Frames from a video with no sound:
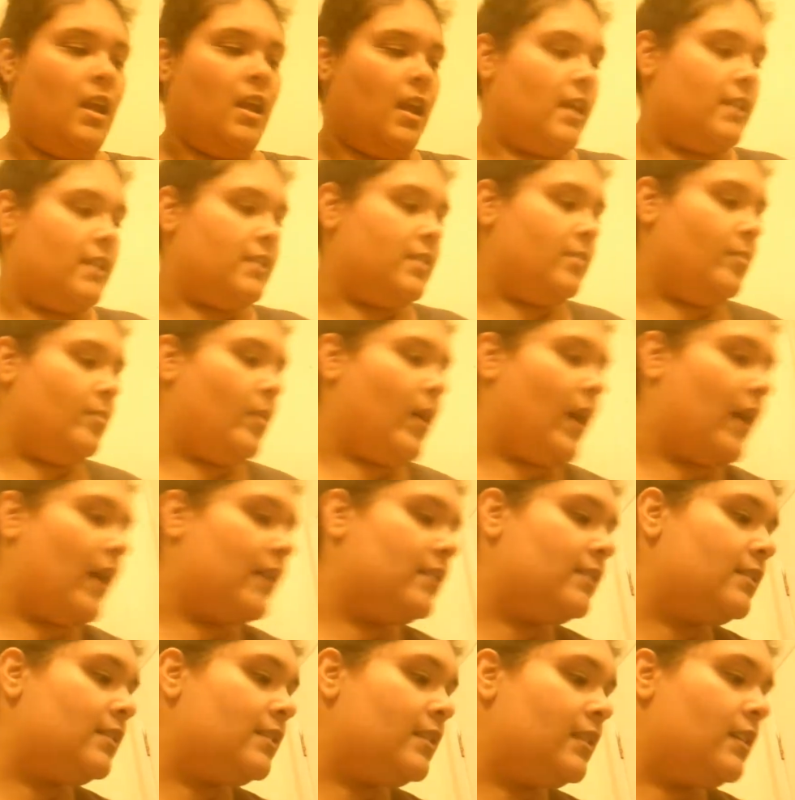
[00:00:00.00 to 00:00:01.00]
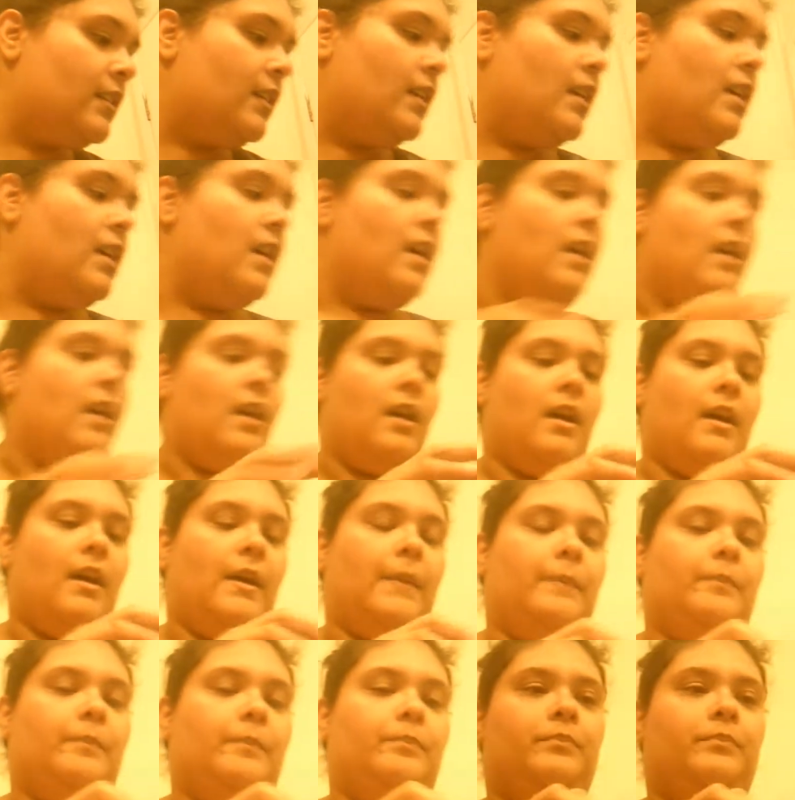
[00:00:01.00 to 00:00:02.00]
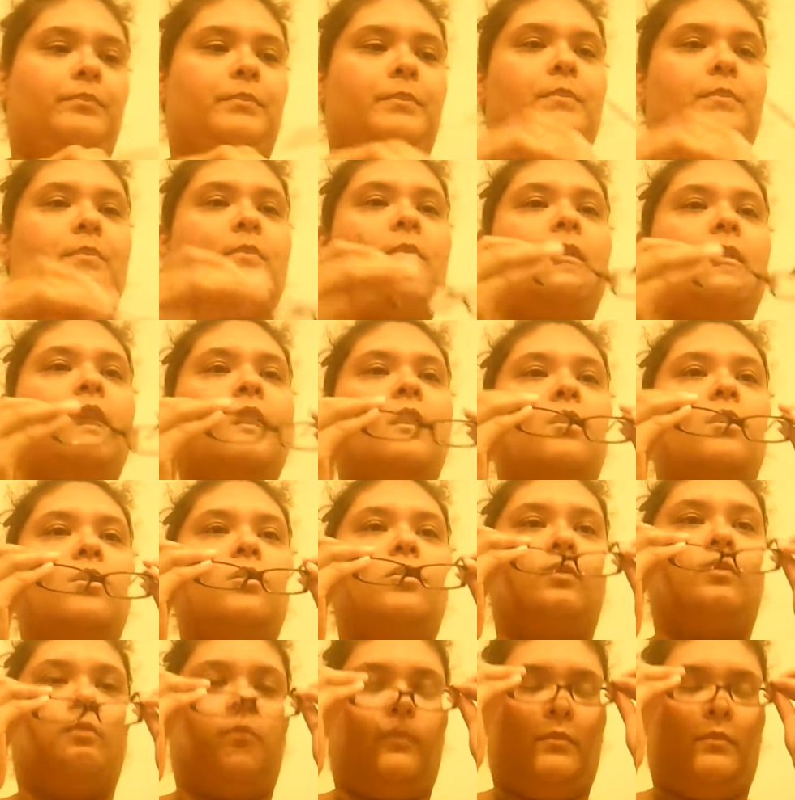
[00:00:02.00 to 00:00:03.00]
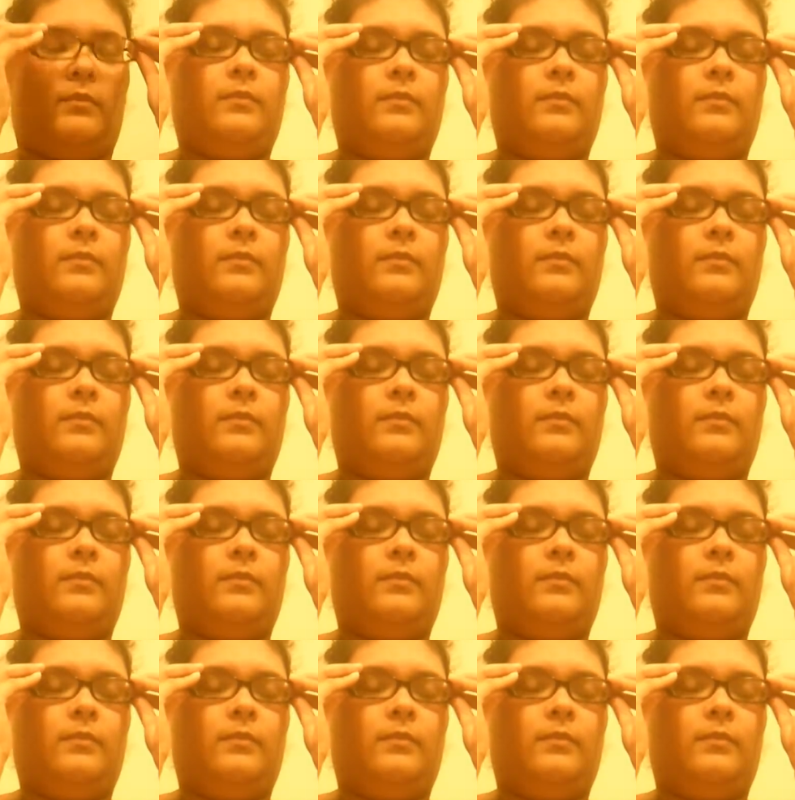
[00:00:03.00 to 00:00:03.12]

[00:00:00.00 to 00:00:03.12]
It's the best. Oh,